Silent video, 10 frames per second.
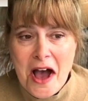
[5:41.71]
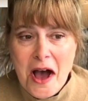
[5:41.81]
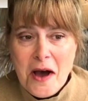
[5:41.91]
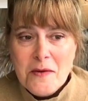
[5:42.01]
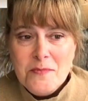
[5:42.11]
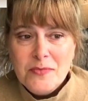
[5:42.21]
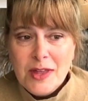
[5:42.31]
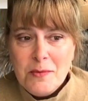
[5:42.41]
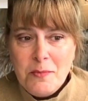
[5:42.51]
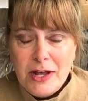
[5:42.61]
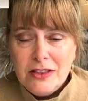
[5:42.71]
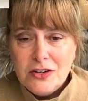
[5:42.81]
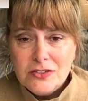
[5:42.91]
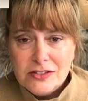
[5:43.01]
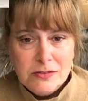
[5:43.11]
Um, but
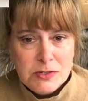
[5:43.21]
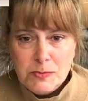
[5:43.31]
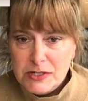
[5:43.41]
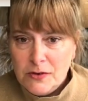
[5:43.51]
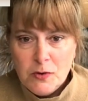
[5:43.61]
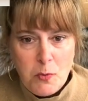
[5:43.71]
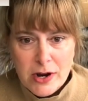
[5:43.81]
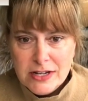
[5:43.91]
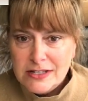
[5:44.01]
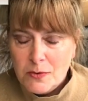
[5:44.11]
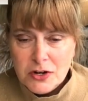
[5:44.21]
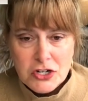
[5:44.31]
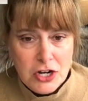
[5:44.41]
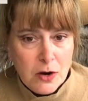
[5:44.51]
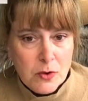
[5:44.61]
there's some specific points I want to
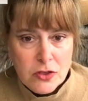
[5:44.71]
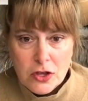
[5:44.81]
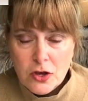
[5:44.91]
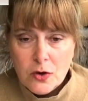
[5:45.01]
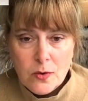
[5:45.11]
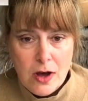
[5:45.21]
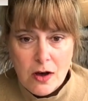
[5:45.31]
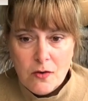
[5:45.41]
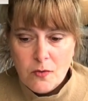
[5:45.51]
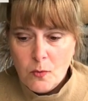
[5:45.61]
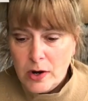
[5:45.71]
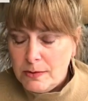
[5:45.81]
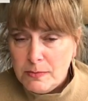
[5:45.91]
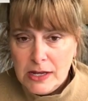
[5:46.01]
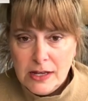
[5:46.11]
share with you of what
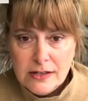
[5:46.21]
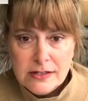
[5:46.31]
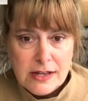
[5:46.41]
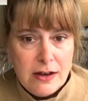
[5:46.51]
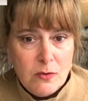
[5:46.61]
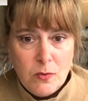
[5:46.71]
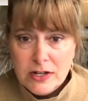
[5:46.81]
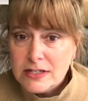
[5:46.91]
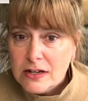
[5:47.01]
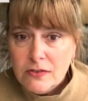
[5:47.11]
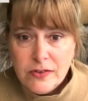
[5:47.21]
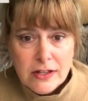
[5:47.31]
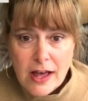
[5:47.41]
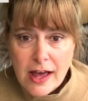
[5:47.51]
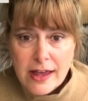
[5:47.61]
it means and what it's going to
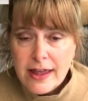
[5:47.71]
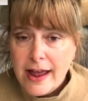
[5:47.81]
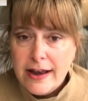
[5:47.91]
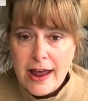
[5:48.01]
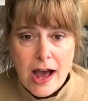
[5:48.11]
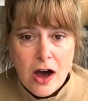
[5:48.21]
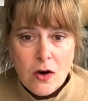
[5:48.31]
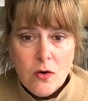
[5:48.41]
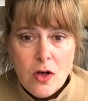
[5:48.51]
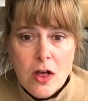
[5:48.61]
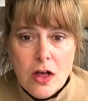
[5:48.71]
feel like and how